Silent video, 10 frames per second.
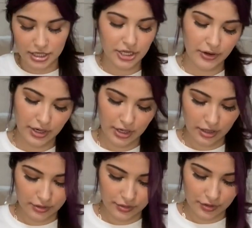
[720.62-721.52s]
sorry, not a
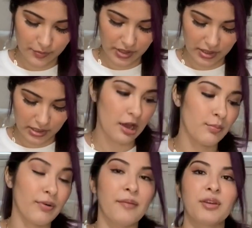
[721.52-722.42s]
toothpick, a
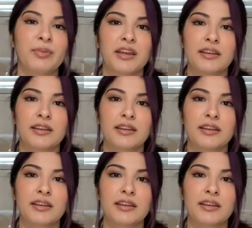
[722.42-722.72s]
bobby pin,